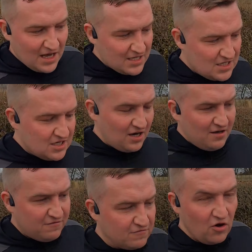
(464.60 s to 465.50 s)
kids,
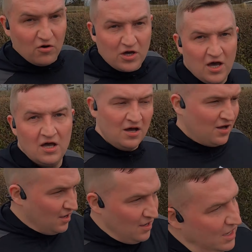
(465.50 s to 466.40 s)
life, dog,
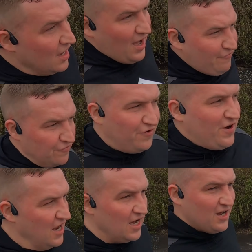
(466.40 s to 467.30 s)
everything.